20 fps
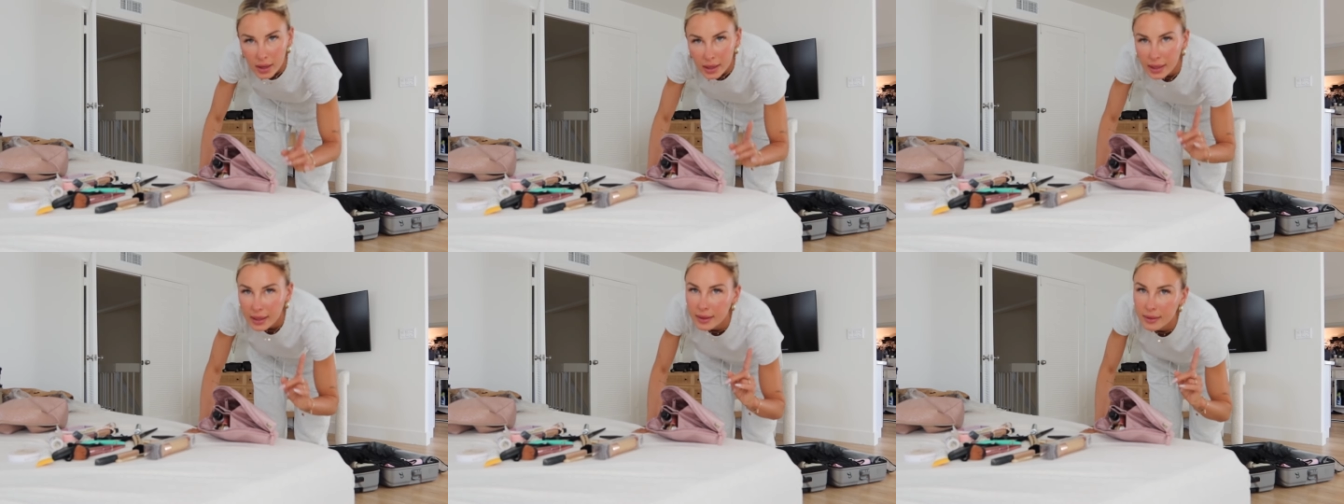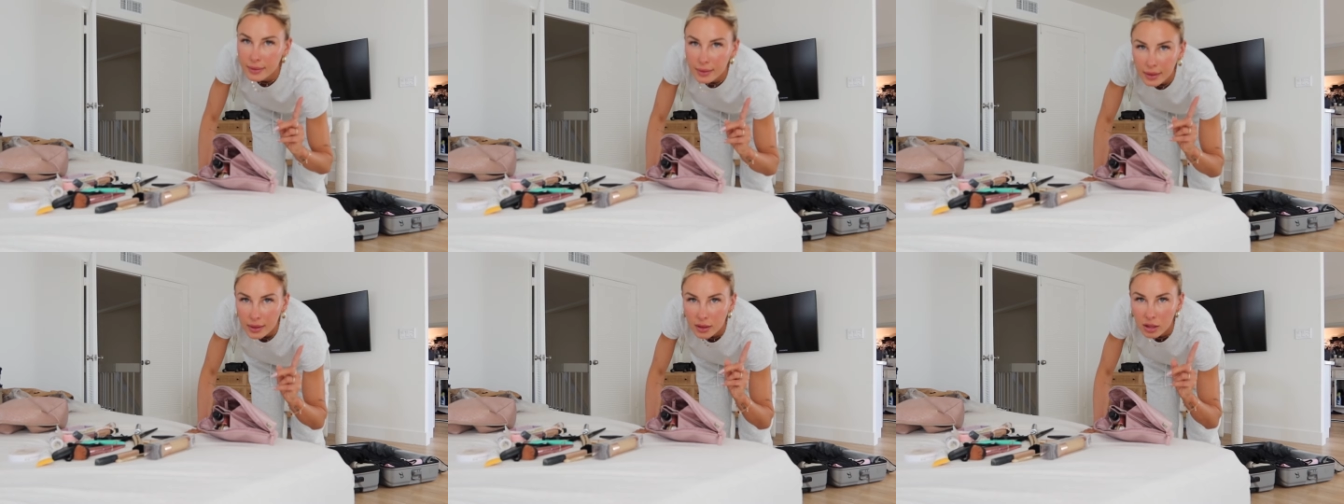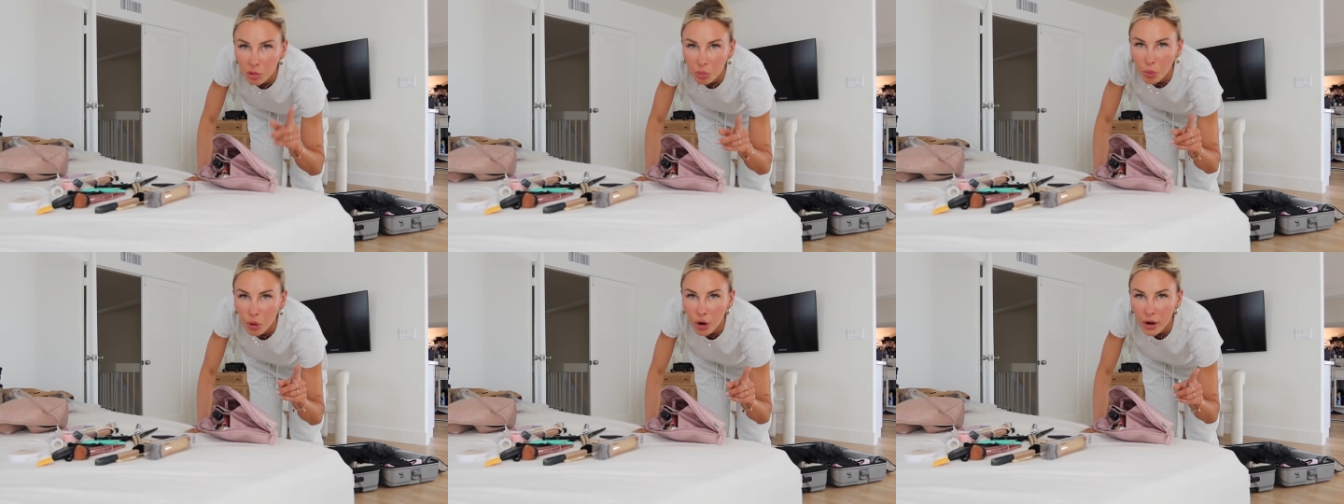need in
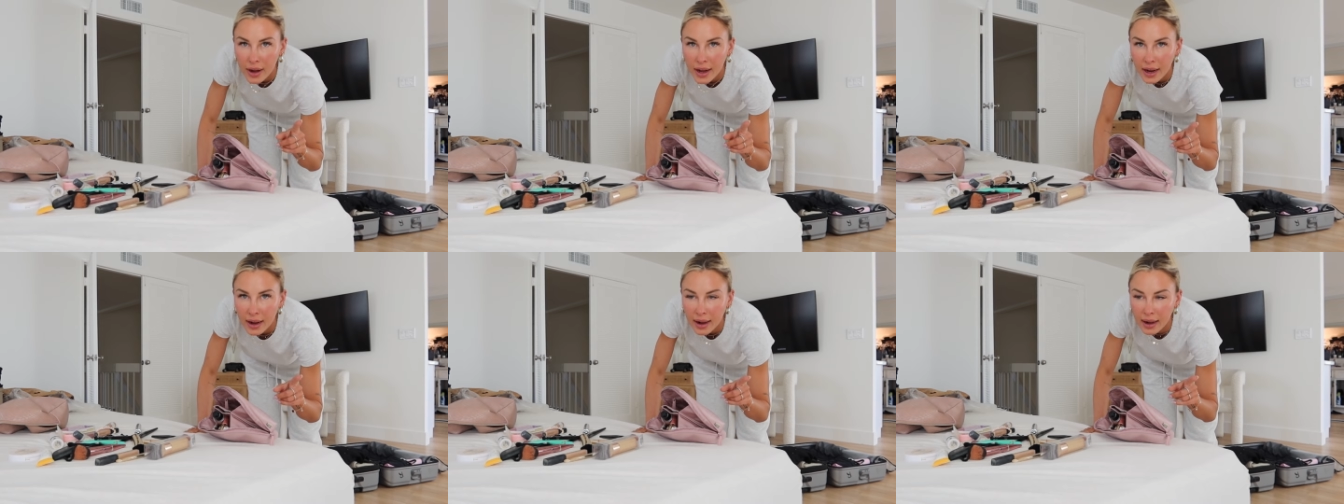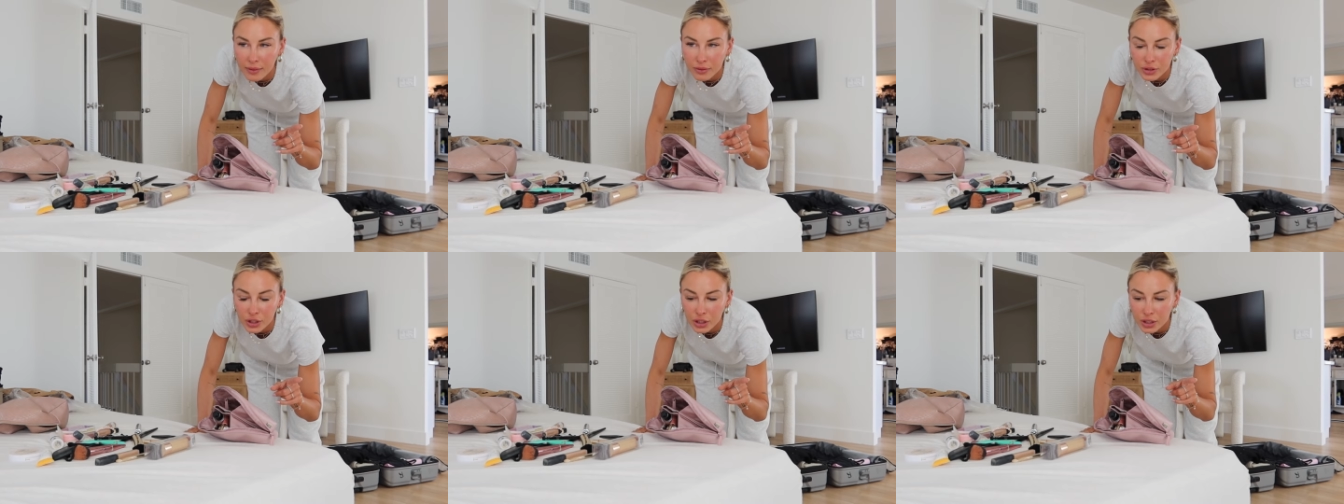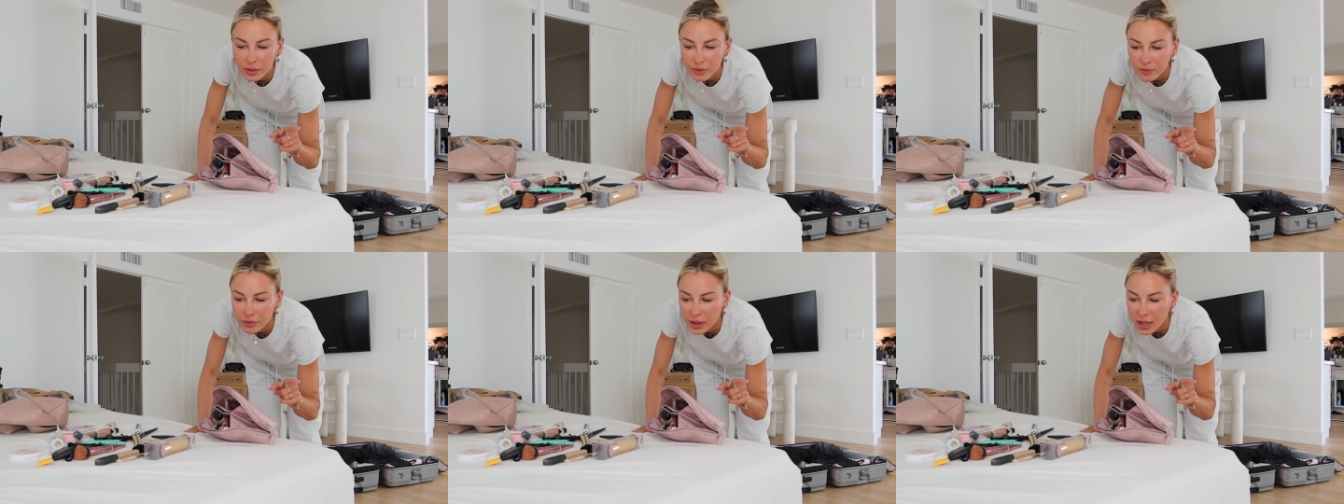the morning after
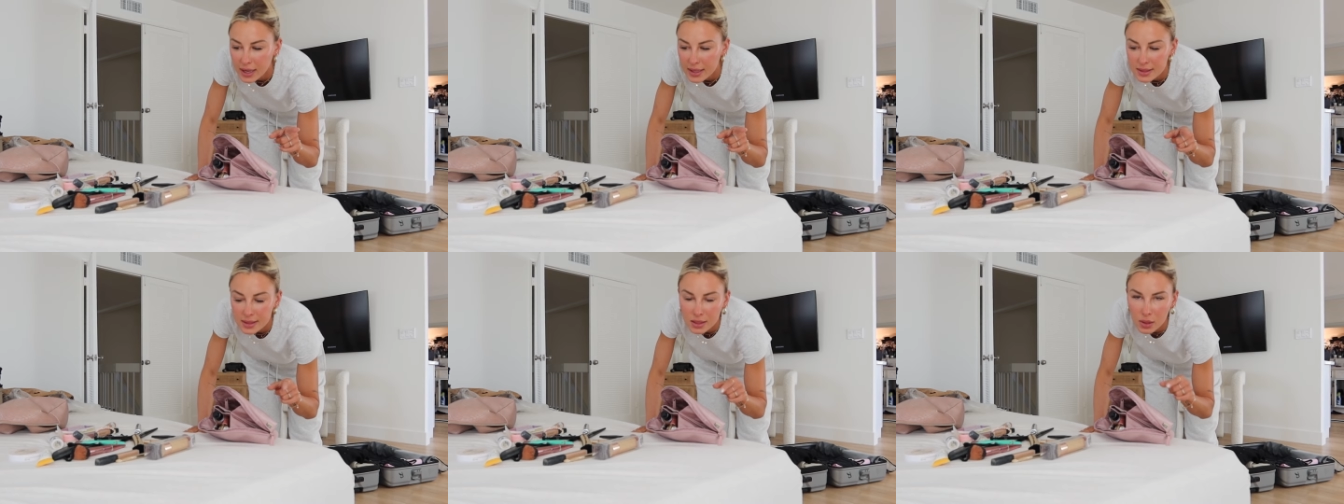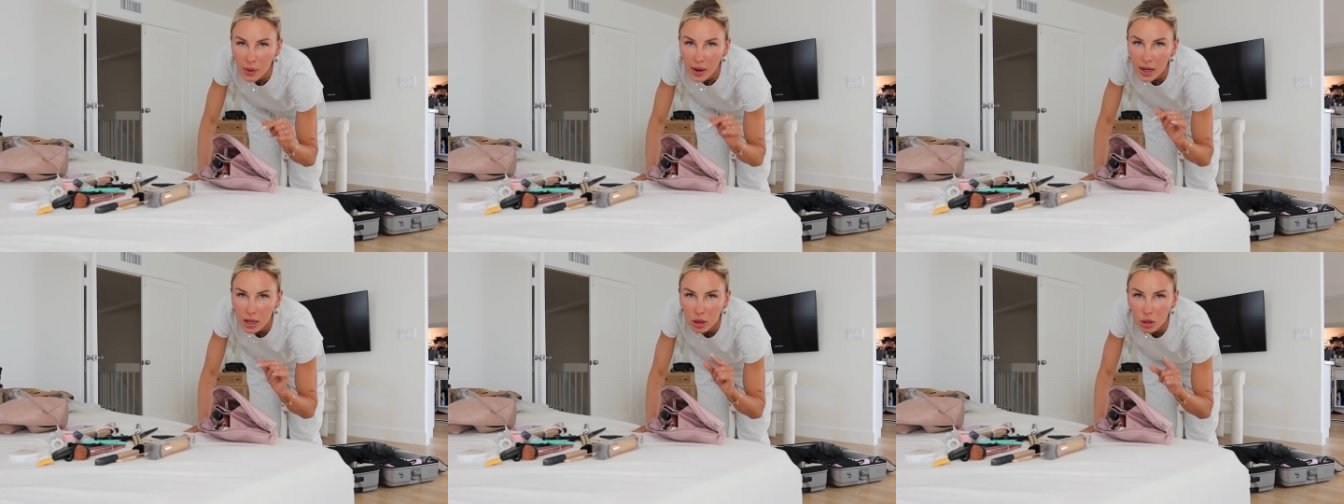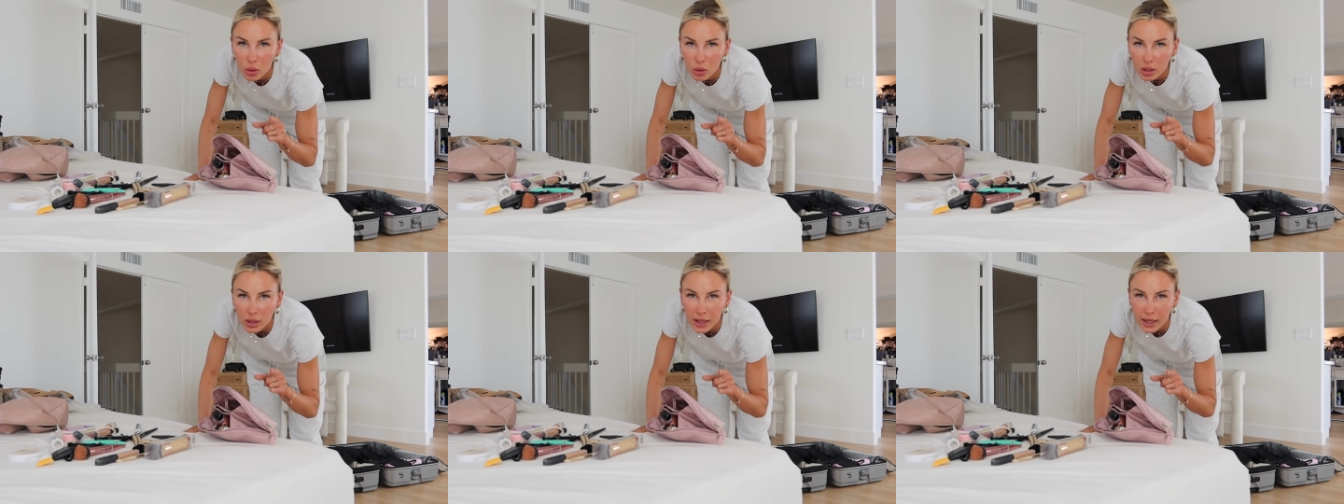the flight, so I
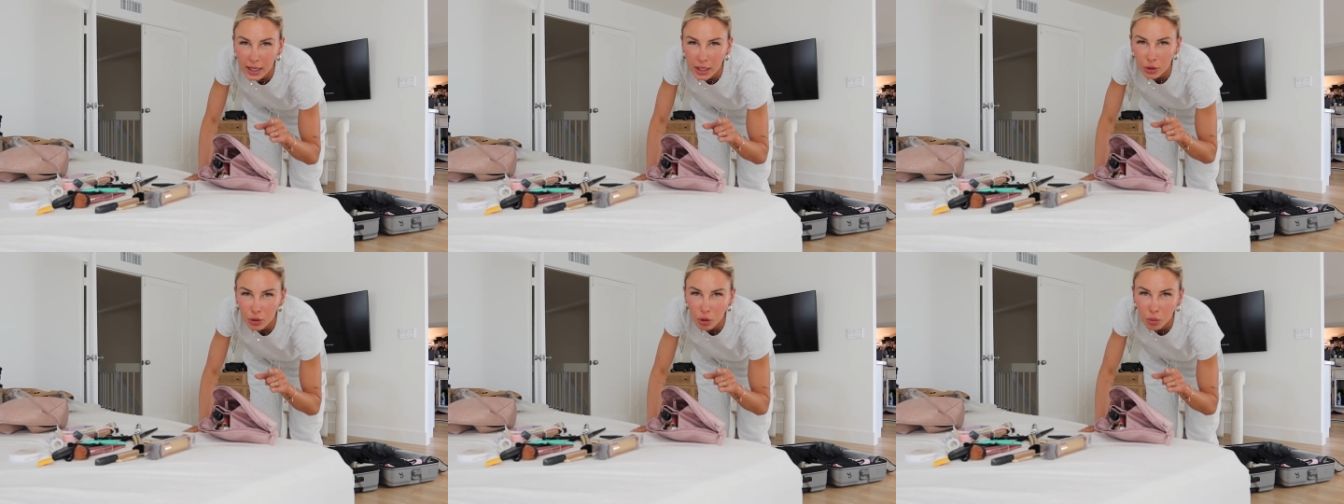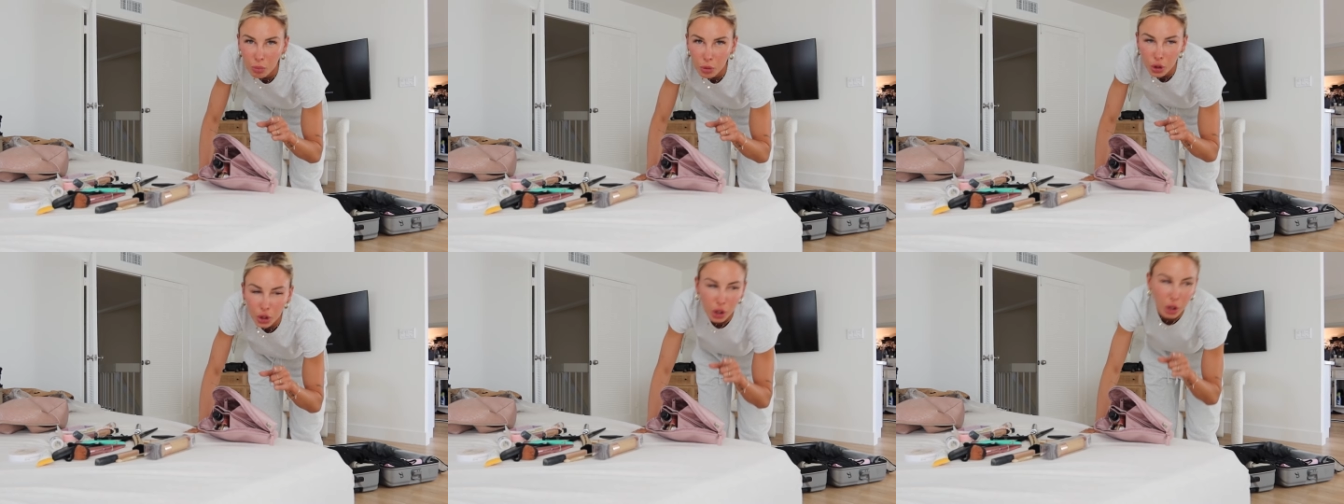look like a normal